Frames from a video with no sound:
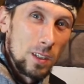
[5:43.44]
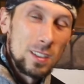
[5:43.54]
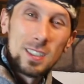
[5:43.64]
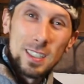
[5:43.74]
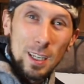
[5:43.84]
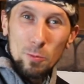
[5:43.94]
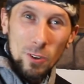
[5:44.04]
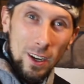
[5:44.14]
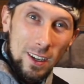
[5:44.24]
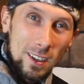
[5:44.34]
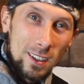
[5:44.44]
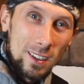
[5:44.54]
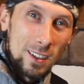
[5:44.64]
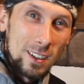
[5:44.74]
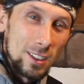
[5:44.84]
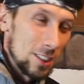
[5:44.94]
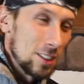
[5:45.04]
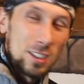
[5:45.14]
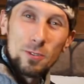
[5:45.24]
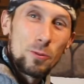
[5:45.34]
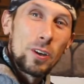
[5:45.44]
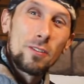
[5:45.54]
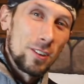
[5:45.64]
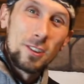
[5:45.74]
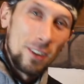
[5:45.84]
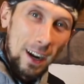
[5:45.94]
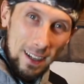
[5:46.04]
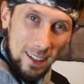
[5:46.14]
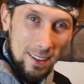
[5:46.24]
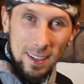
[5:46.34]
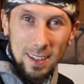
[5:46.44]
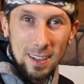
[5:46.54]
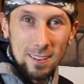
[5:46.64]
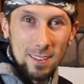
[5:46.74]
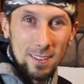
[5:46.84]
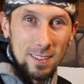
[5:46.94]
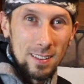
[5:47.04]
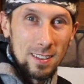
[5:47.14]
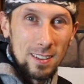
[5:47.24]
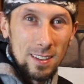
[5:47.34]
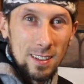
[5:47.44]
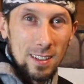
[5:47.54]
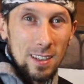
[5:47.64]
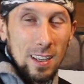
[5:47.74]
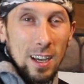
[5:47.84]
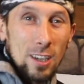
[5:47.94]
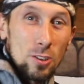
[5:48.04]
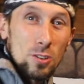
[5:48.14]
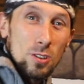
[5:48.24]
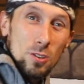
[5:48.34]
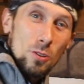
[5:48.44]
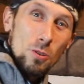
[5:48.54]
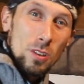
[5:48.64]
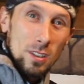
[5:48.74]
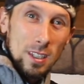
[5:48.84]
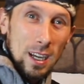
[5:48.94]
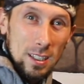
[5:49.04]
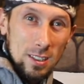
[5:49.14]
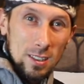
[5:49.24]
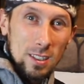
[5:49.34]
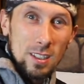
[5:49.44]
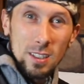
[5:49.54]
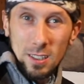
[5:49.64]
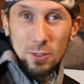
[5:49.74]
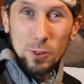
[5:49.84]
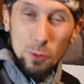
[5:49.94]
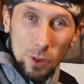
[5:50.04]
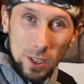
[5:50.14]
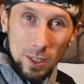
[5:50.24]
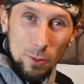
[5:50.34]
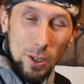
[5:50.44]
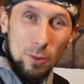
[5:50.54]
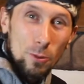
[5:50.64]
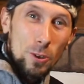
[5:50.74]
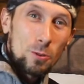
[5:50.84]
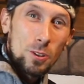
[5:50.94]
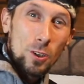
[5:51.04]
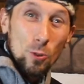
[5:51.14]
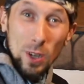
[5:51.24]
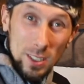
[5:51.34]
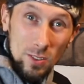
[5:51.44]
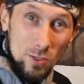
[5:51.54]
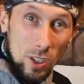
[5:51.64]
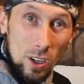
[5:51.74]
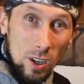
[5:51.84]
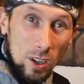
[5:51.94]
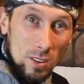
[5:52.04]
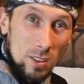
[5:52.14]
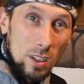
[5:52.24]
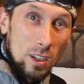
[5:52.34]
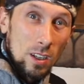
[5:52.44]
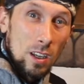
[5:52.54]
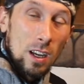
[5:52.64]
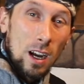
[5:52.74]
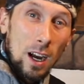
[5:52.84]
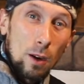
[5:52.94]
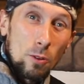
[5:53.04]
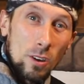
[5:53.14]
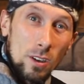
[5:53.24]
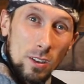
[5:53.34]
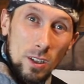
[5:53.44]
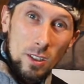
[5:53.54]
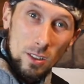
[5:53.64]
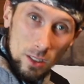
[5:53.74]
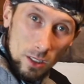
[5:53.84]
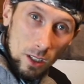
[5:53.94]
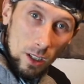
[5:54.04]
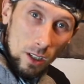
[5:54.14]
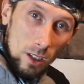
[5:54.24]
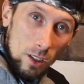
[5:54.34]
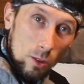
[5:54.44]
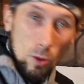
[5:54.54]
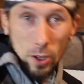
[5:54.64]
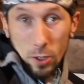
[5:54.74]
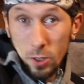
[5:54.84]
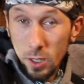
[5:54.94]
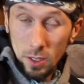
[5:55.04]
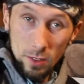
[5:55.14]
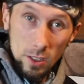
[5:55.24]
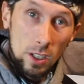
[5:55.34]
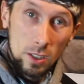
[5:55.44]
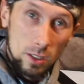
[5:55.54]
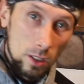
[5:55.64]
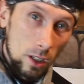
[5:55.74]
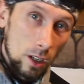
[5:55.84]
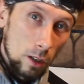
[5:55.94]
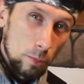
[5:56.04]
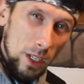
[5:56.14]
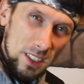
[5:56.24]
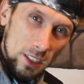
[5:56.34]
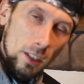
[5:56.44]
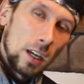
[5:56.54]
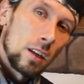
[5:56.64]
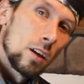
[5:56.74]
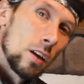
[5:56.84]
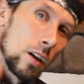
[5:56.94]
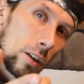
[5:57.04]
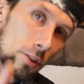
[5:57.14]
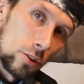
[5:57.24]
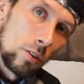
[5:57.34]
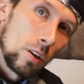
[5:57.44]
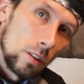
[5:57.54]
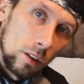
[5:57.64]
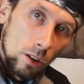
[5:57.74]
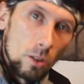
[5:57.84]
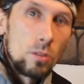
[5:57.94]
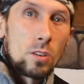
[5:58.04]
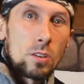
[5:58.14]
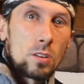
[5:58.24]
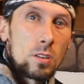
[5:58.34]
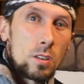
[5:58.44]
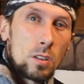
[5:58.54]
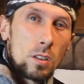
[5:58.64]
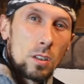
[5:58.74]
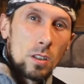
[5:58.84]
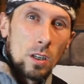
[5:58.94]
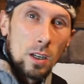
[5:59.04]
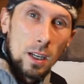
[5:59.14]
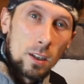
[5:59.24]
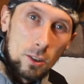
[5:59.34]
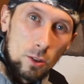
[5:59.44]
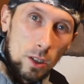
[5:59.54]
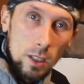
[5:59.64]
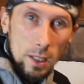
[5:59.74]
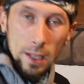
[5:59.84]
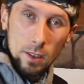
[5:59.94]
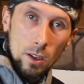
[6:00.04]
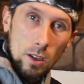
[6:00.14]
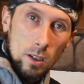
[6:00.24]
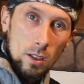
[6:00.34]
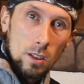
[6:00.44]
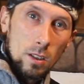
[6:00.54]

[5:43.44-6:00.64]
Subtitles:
It's the same way, just a different way of interacting right now. I used to do this actually in a different way. When I worked with aggressive dogs, I wouldn't touch the dog, or I couldn't even touch the dog, but I still had to instruct the owners on how to train that dog.